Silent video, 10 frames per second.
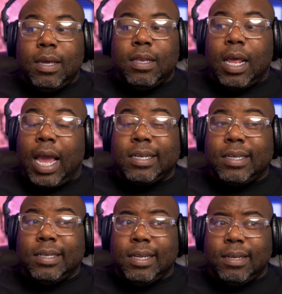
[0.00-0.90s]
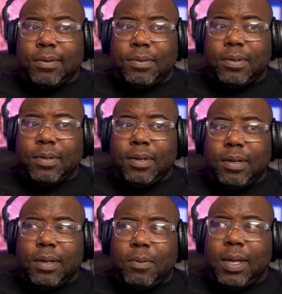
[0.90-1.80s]
Actually, he didn't.
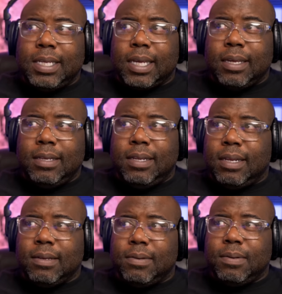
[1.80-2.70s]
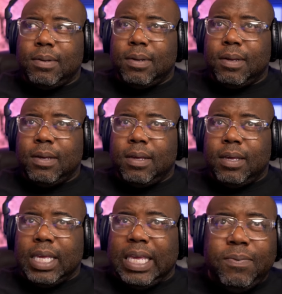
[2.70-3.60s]
Wait a second, he didn't.
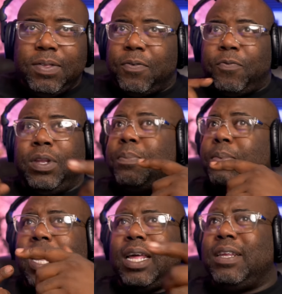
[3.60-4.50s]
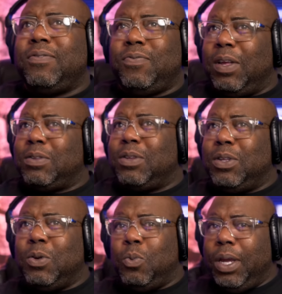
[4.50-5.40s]
Even the flip kind of felt a
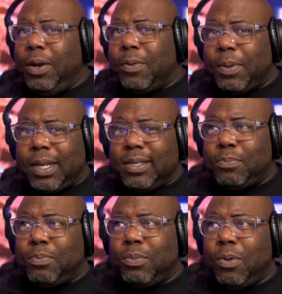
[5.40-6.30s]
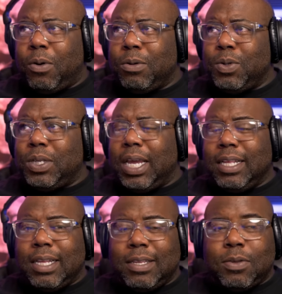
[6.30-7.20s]
little weird because, bro, are you saying
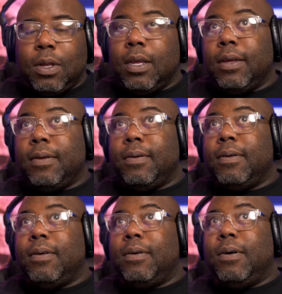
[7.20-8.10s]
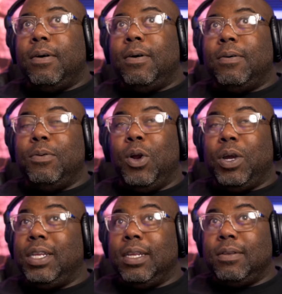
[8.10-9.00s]
that this... Oh, no,
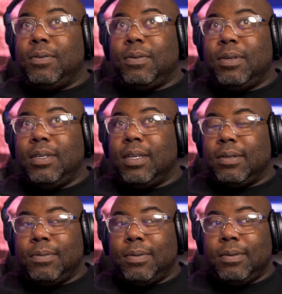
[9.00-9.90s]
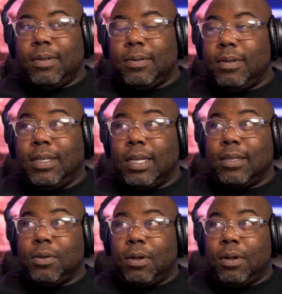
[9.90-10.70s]
he didn't. He didn't. He didn't at all.